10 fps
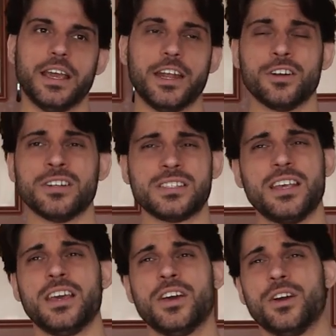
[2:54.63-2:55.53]
And
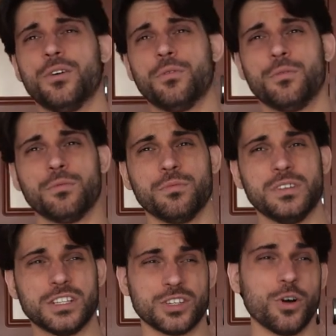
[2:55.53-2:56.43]
honestly, oh,
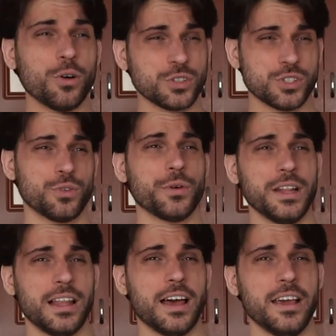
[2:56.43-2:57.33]
this whole
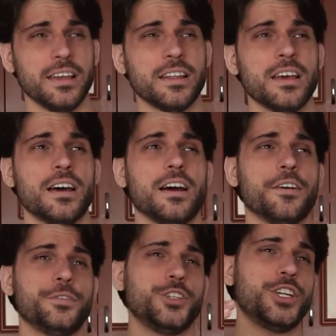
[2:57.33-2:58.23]
storyline
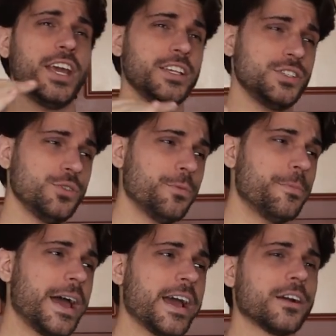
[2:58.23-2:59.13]
of Chase U
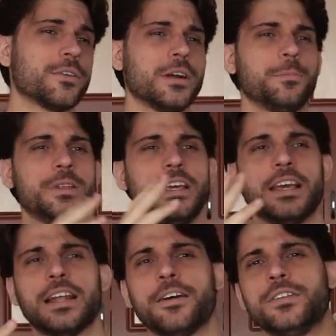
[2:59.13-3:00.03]
bankrupting
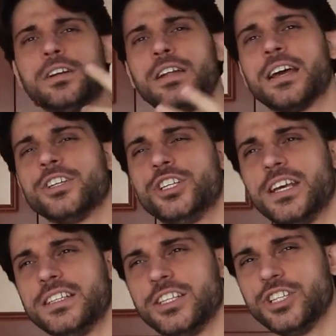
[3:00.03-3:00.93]
and after that
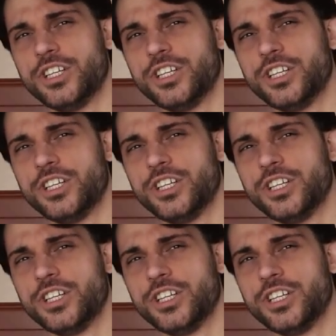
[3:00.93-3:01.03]
Jacy